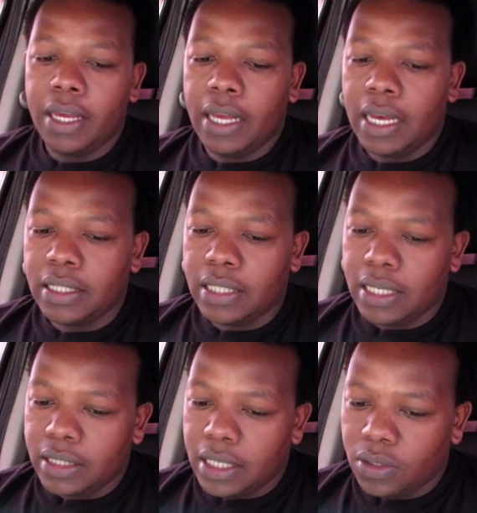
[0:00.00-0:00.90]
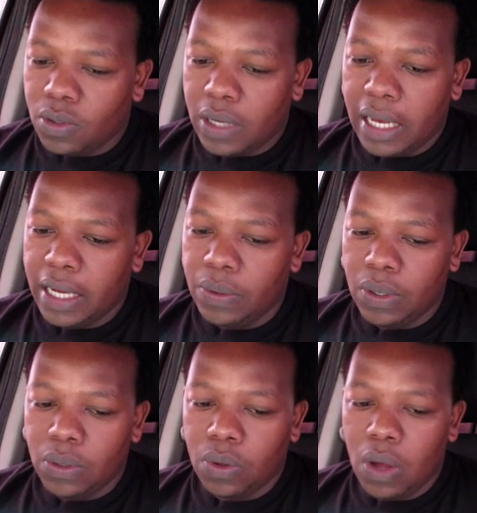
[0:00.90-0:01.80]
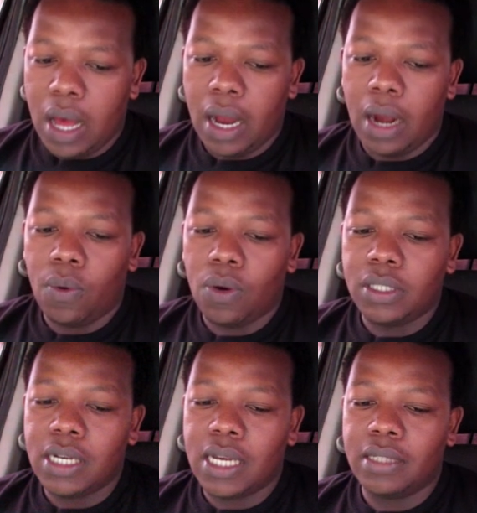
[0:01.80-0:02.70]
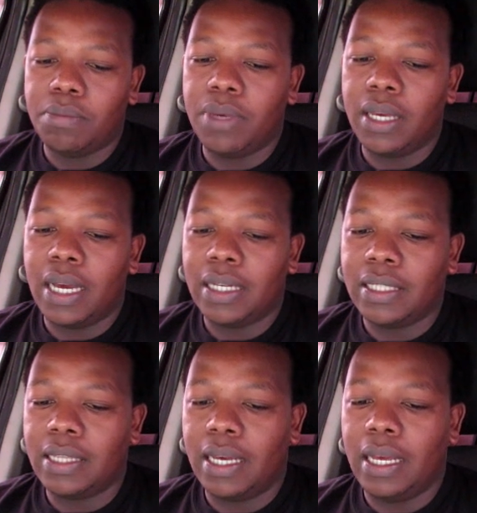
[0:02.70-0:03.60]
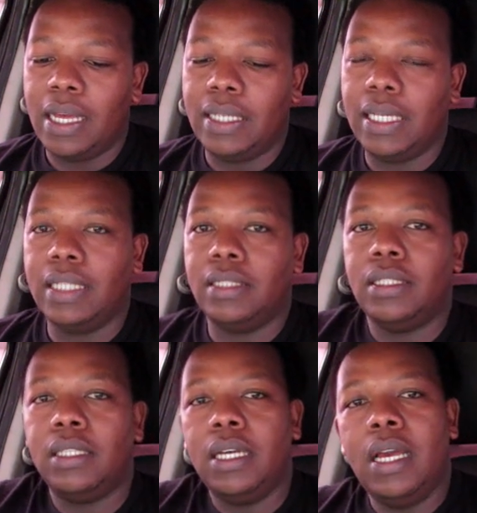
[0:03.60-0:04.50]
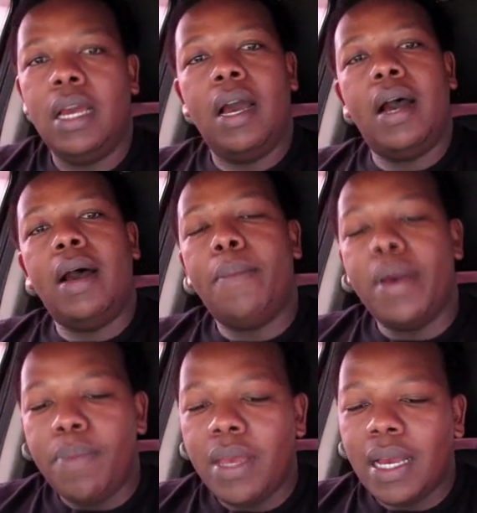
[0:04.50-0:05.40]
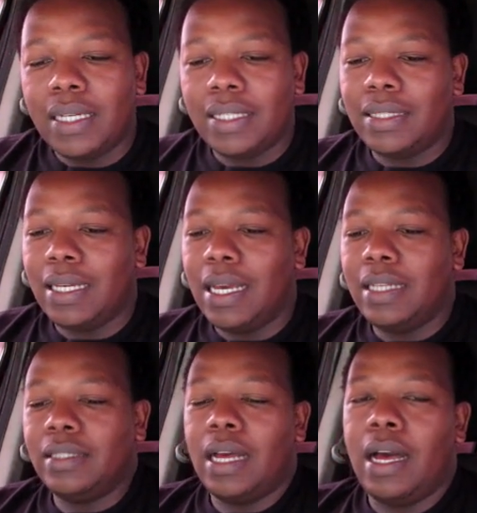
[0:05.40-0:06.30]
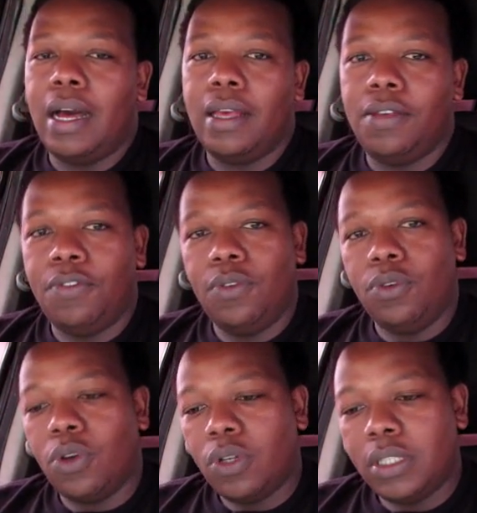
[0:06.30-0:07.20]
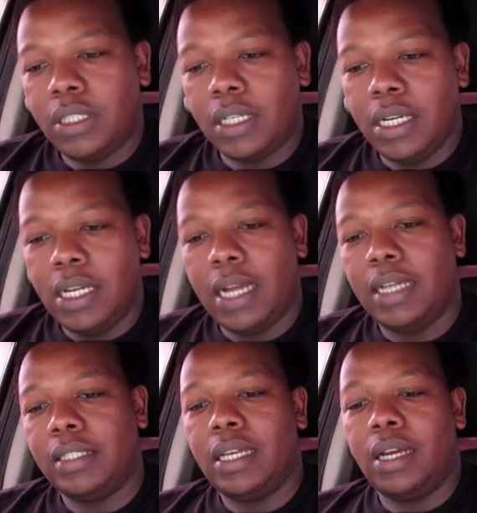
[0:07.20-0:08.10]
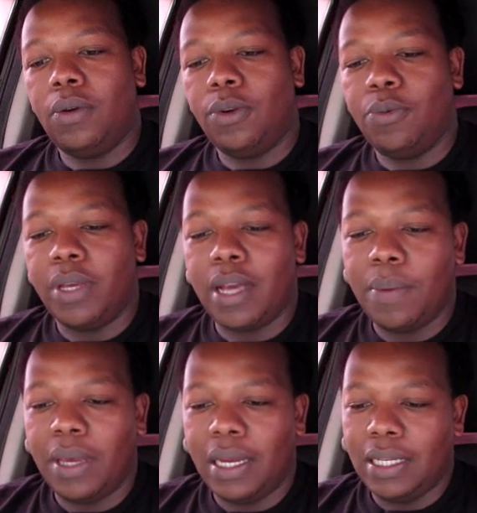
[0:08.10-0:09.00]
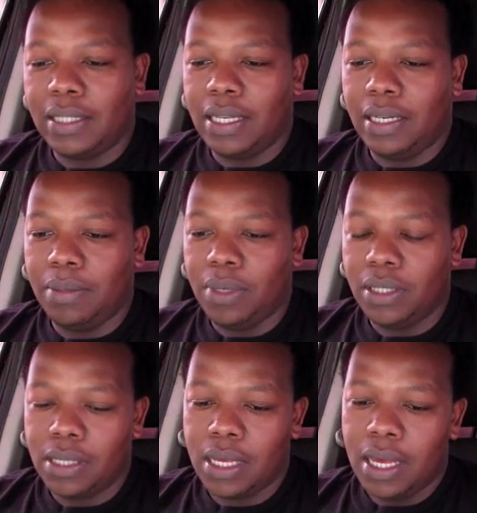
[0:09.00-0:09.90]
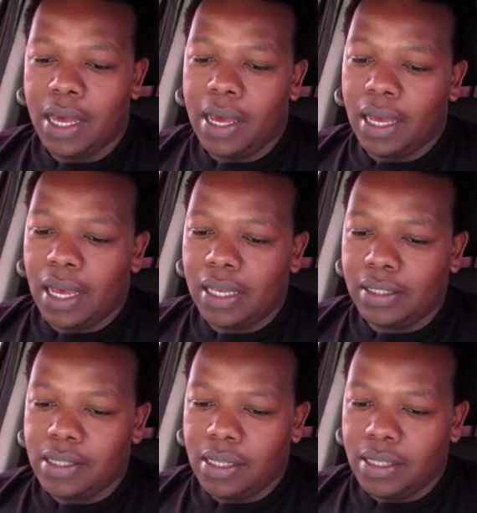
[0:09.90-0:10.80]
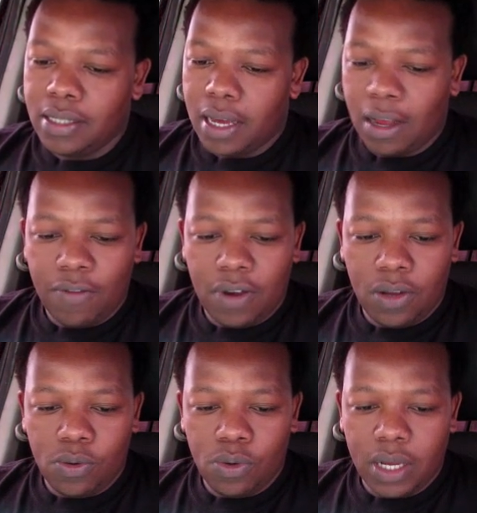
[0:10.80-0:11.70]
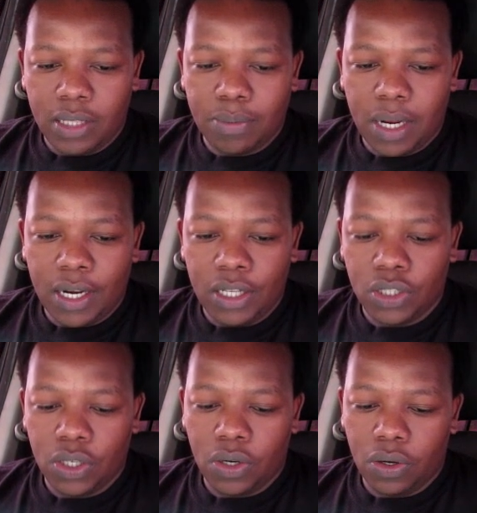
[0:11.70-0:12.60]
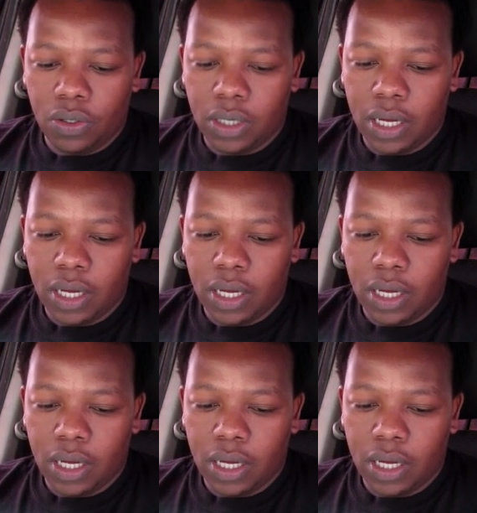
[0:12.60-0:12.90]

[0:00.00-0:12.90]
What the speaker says: Guys, let's just go ahead. We look on what does being a tester entails. By being a tester, guys, if you don't really understand what becoming a tester means, guys, these are very good explanation on